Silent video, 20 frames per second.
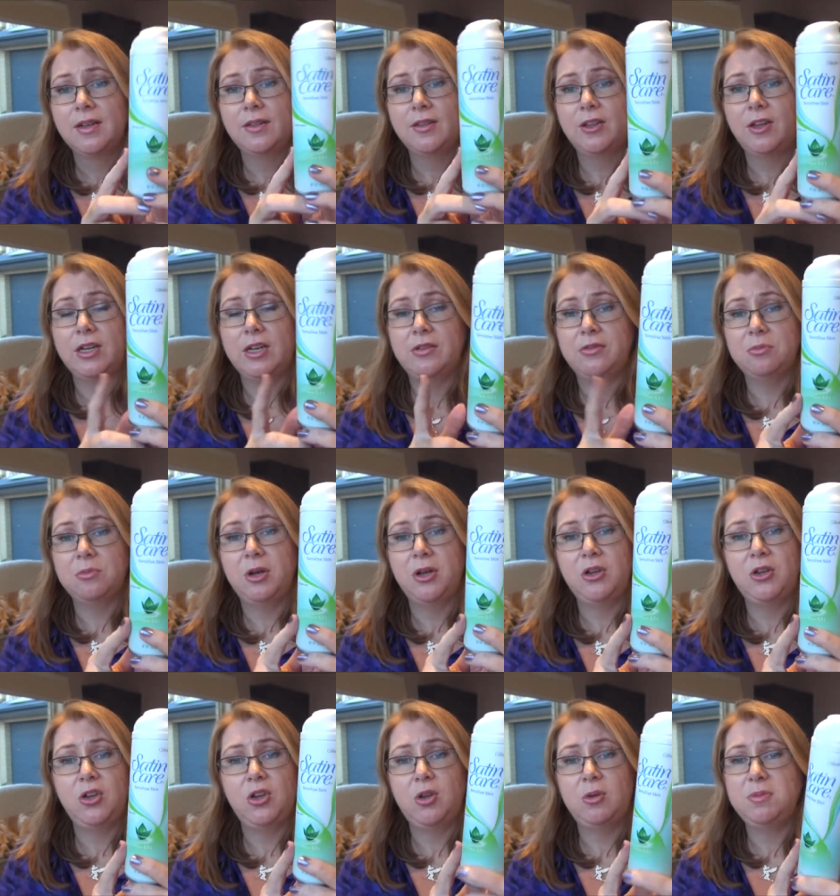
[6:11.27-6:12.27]
that I get from
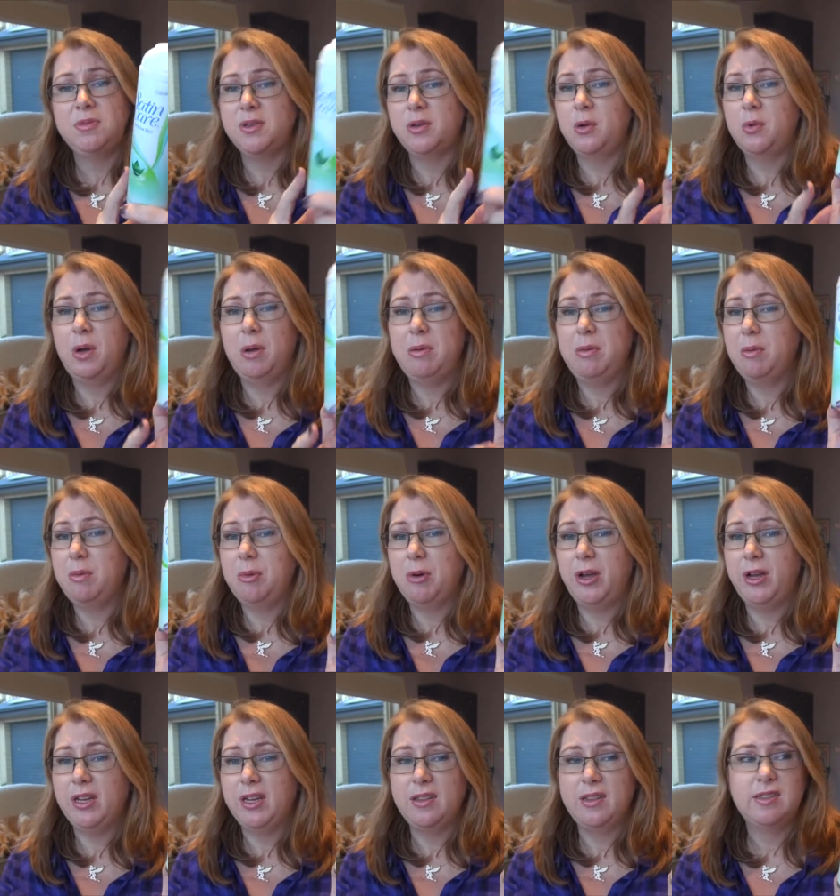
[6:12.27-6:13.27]
iHerb, so I won't be
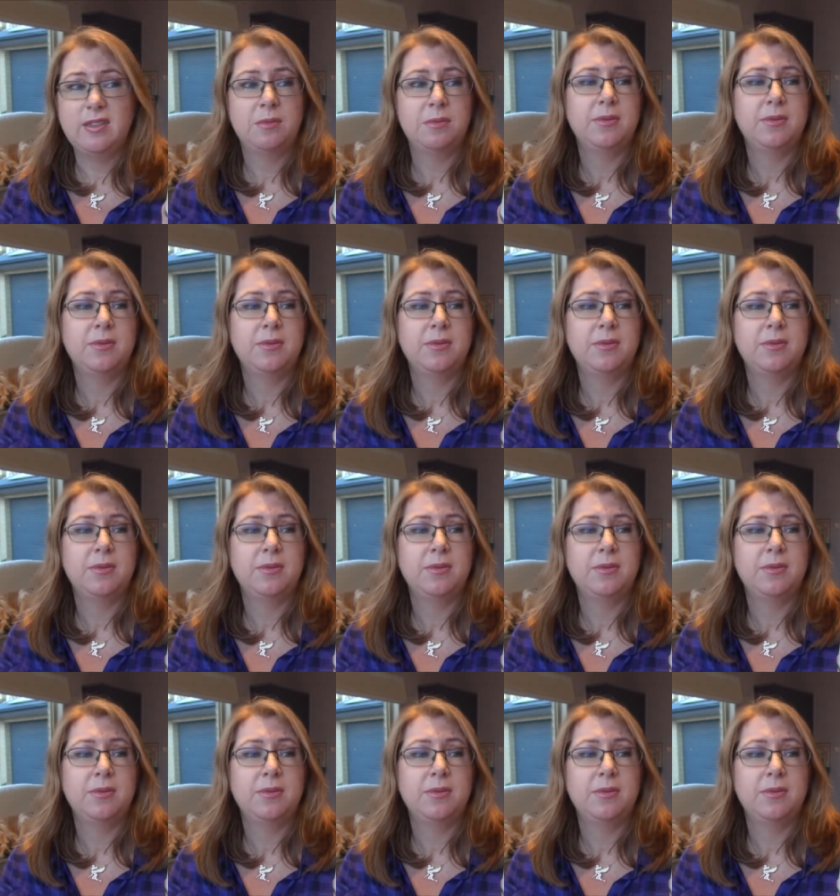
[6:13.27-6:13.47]
buying any of this.